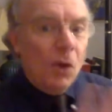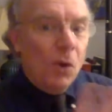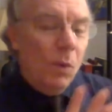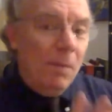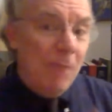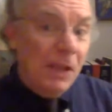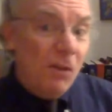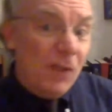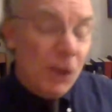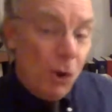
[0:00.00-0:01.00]
When
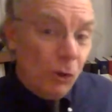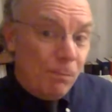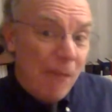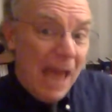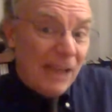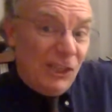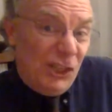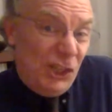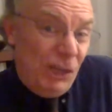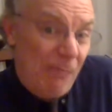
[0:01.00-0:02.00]
Beethoven goes back to
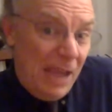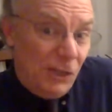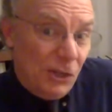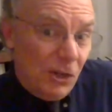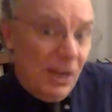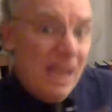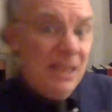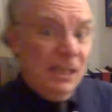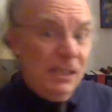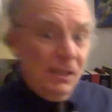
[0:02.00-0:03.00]
G major in
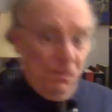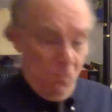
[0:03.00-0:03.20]
this